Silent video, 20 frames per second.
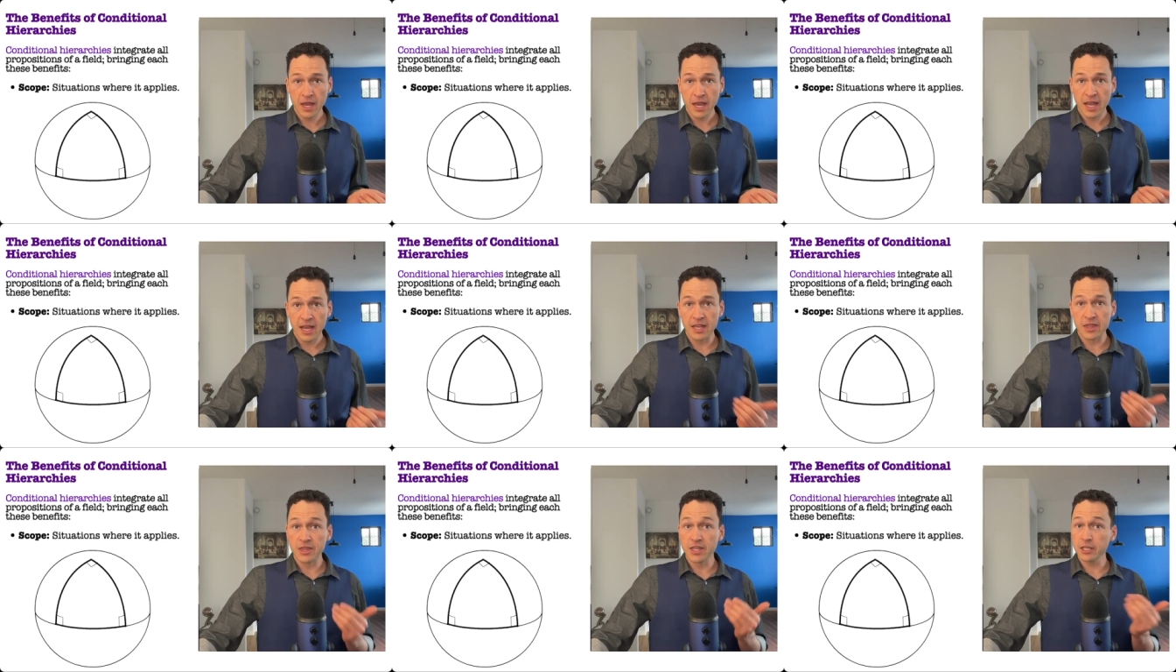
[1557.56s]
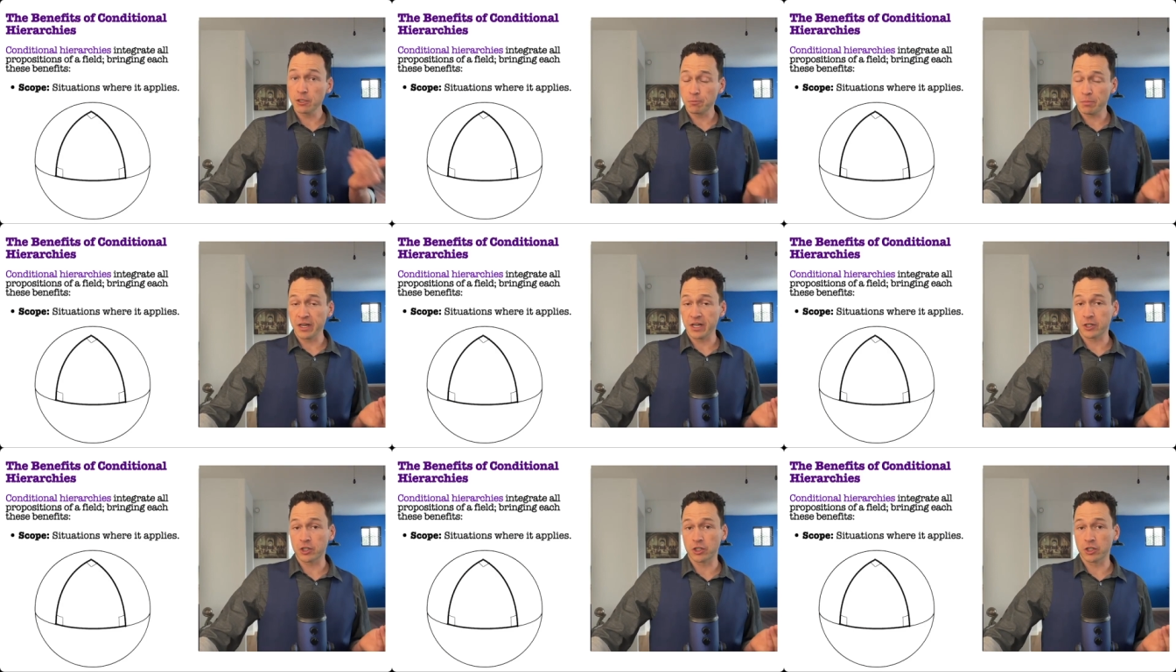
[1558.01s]
In this
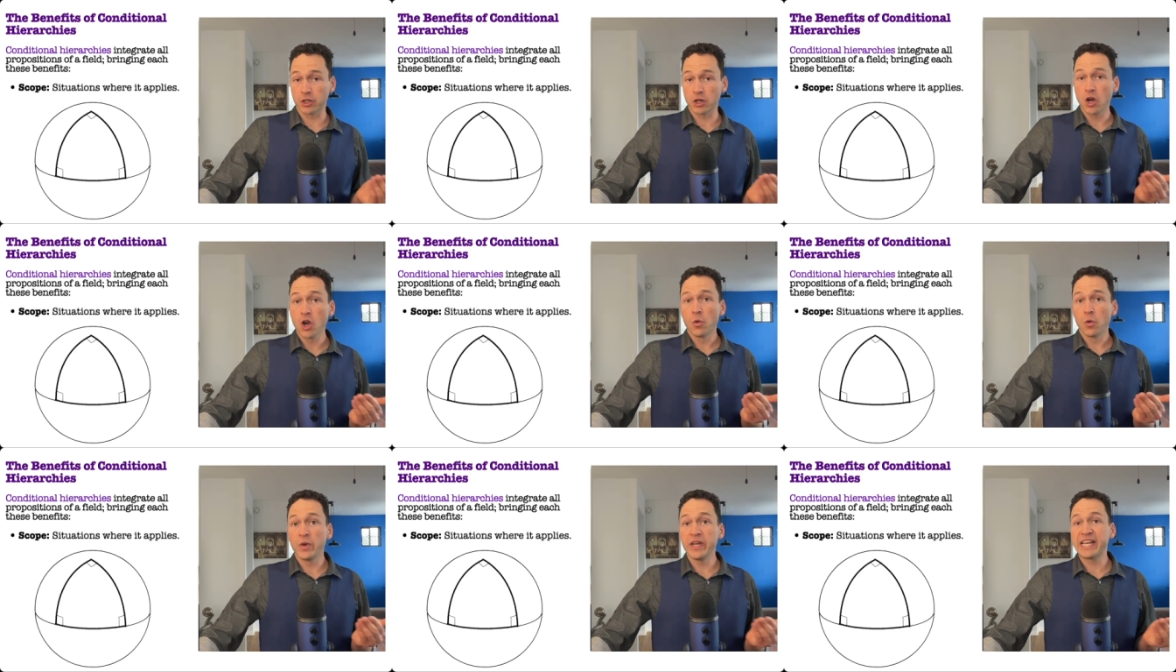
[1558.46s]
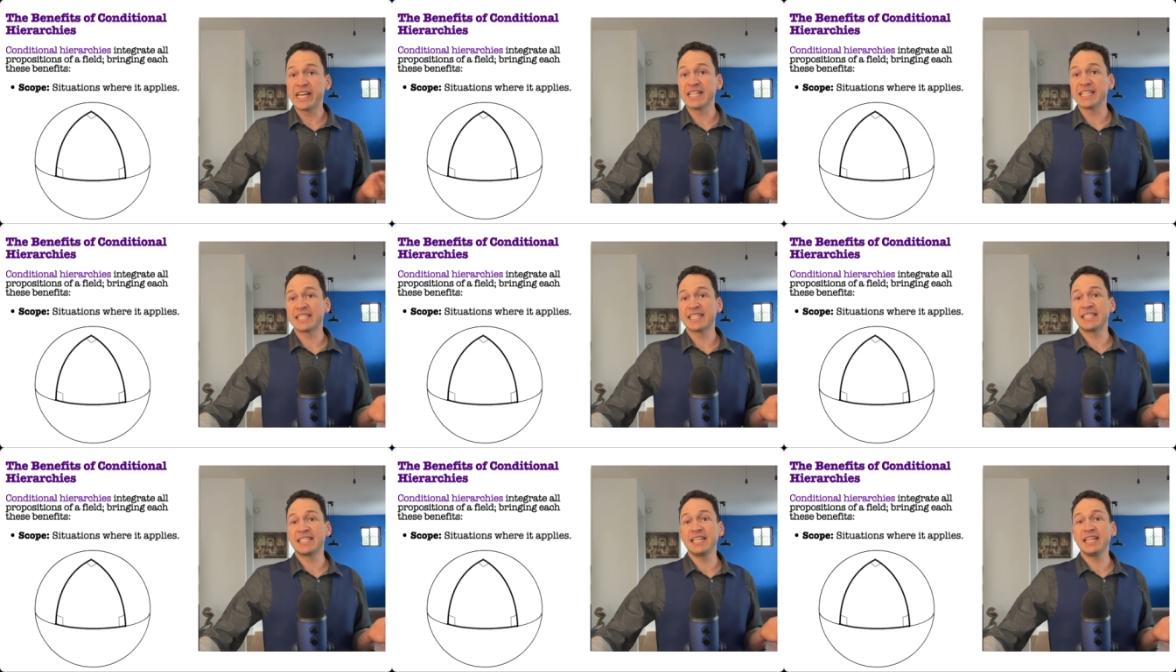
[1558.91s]
picture, we
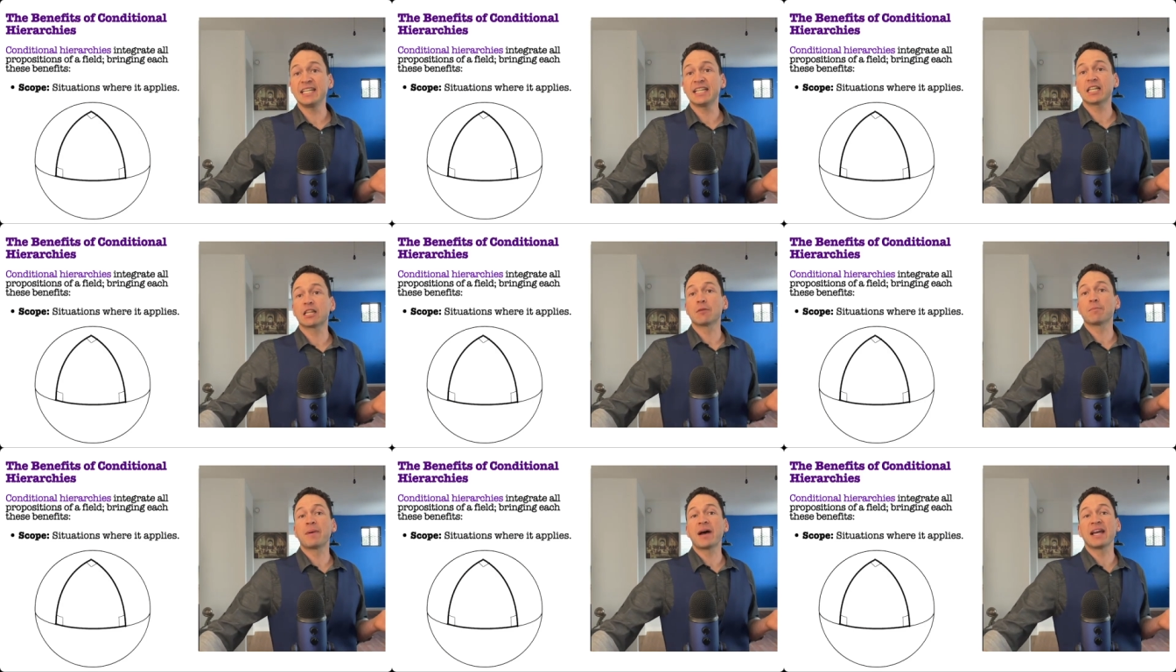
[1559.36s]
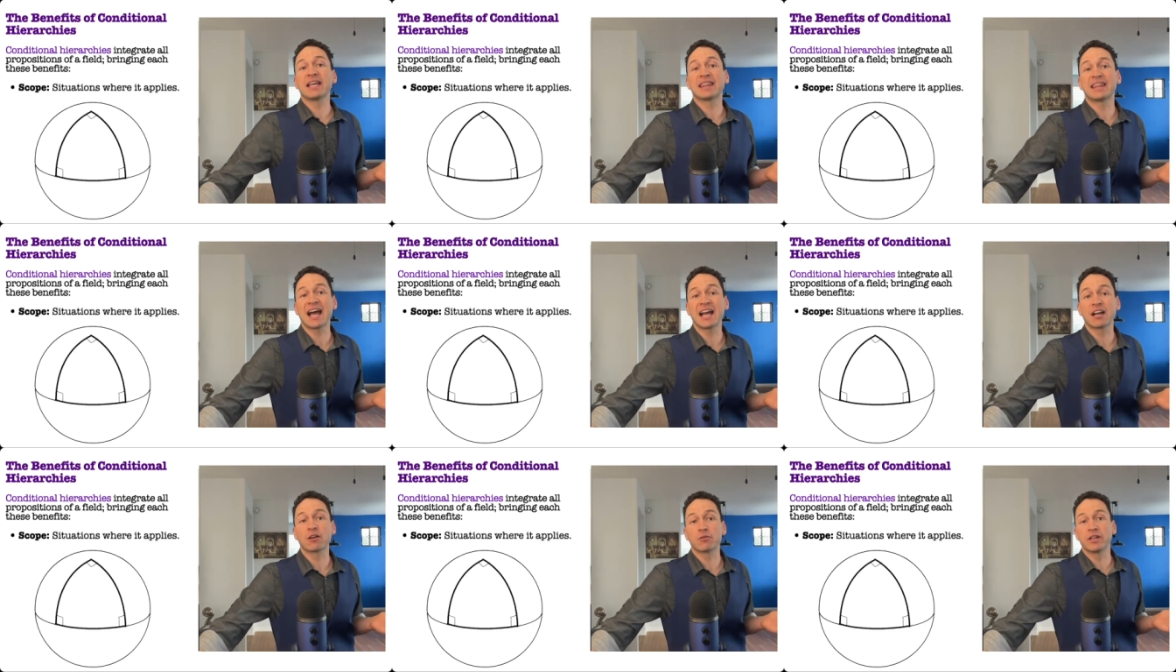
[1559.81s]
can see that the
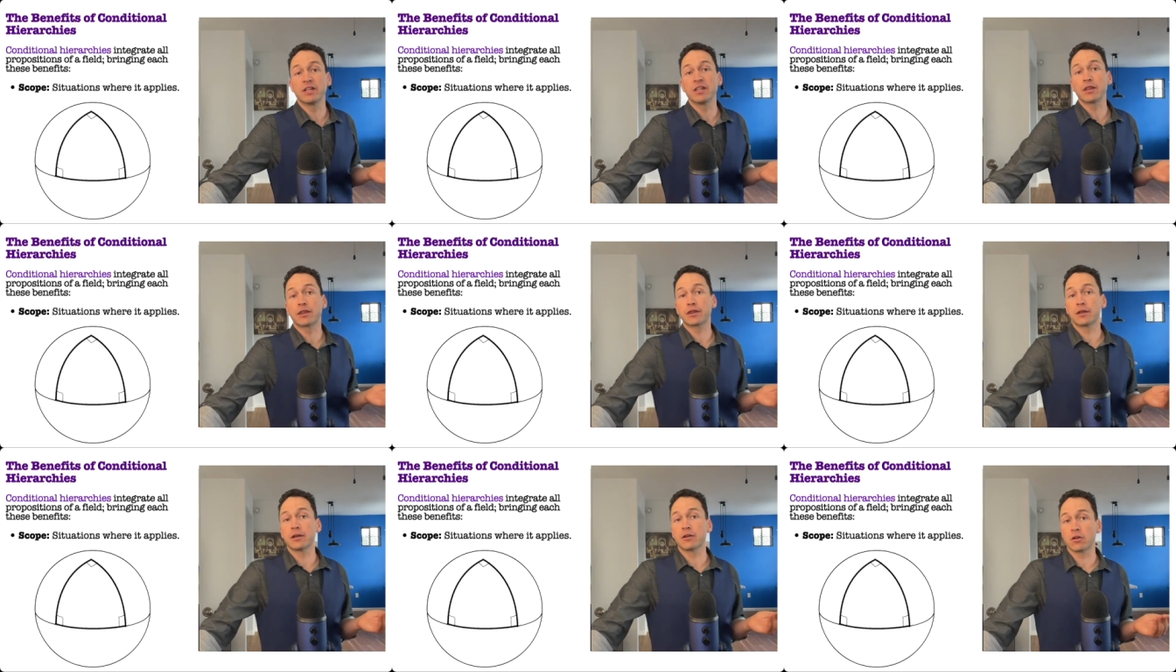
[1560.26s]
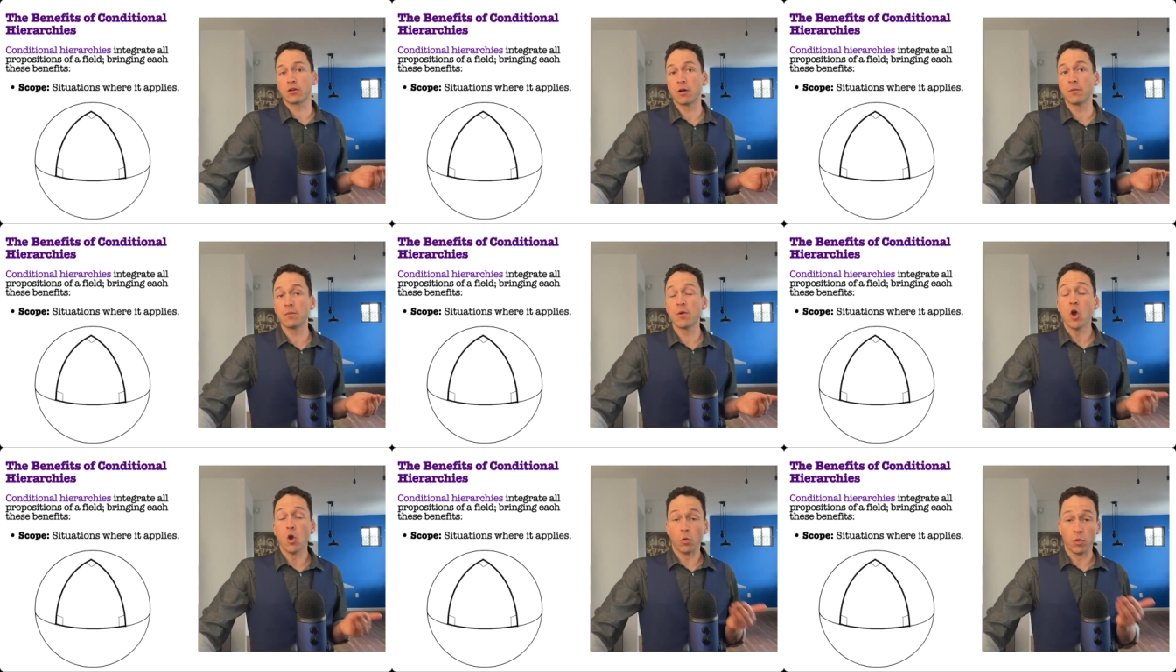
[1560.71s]
Pythagorean
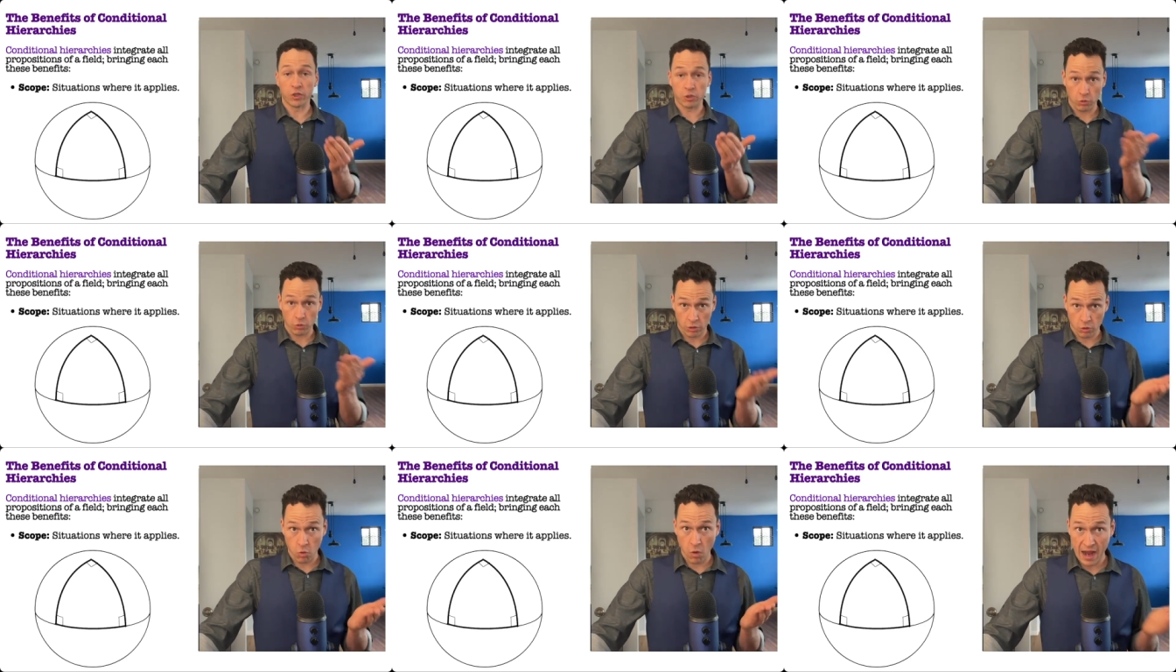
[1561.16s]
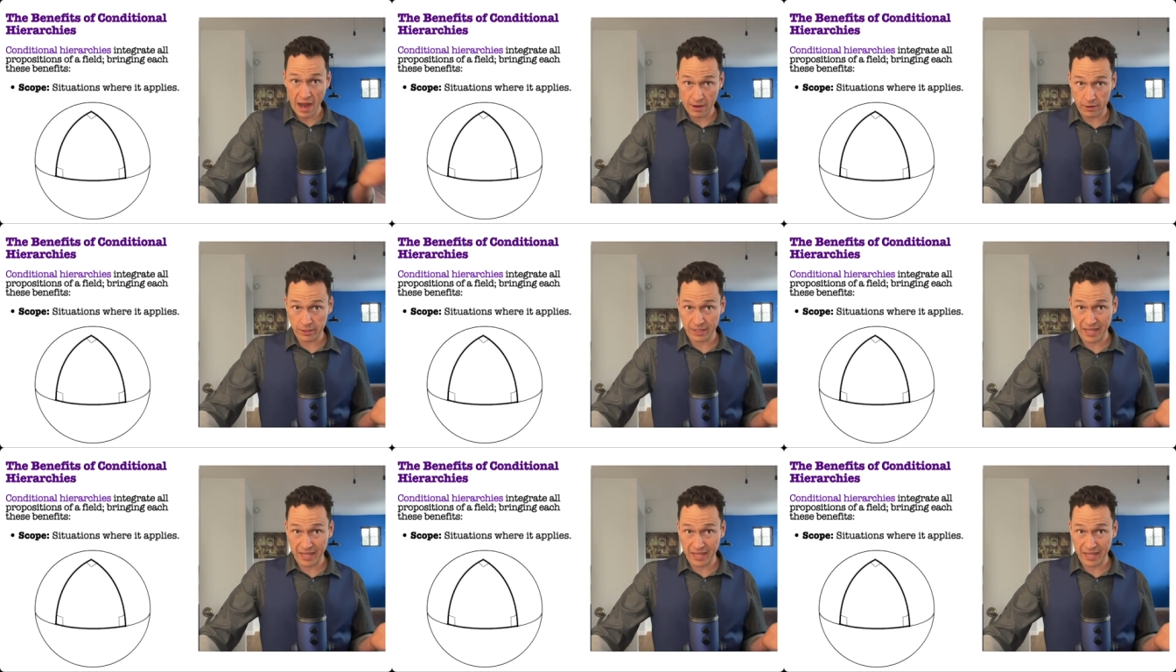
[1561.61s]
theorem, which requires